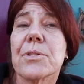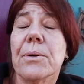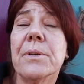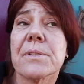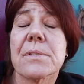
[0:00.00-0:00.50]

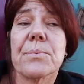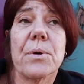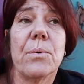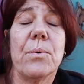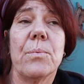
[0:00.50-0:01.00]
tourists
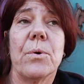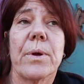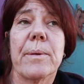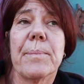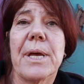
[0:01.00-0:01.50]
were all
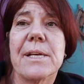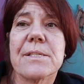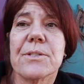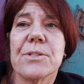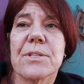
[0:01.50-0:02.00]
walking
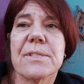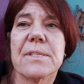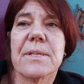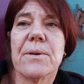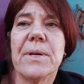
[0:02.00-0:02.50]
past and
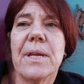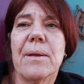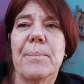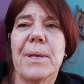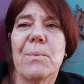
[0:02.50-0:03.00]
just staring
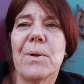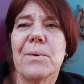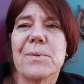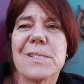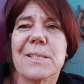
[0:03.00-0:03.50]
at me while
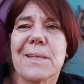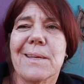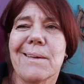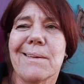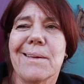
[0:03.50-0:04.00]
I was
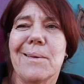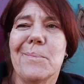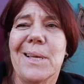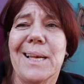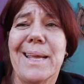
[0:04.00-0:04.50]
sitting
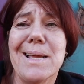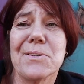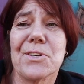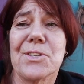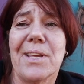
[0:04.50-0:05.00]
in my
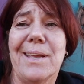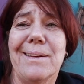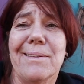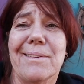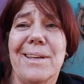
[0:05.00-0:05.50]
lounge,
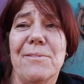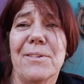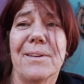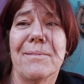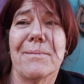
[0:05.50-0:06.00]
and
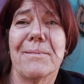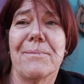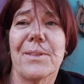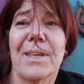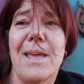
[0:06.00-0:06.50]
even
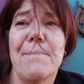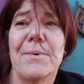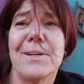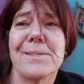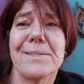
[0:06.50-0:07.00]
with
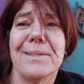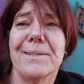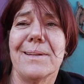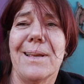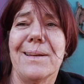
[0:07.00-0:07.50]
cameras,
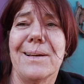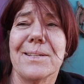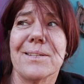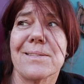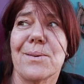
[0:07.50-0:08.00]
and
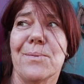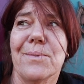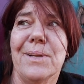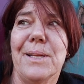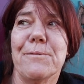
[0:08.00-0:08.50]
I just got
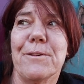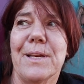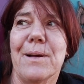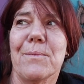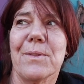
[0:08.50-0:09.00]
really
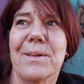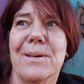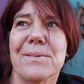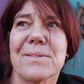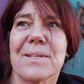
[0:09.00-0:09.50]
fed up with it.
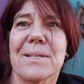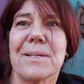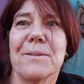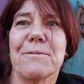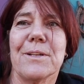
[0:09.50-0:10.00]
I was
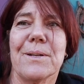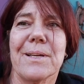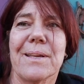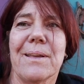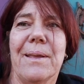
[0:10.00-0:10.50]
starting to feel
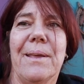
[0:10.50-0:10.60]
like,